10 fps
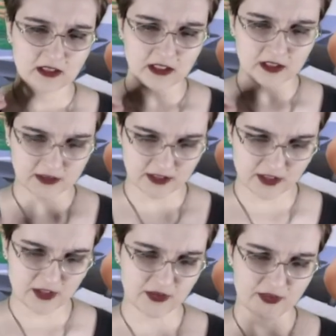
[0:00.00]

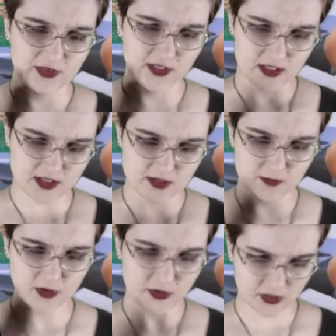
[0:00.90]
Lilith as a
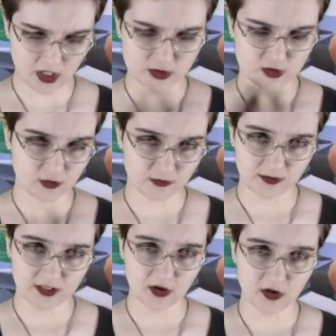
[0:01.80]
mythological
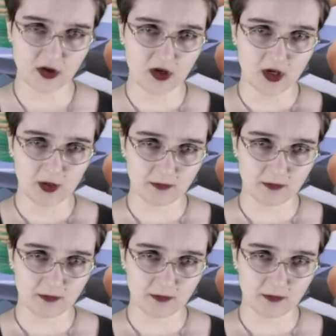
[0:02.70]
figure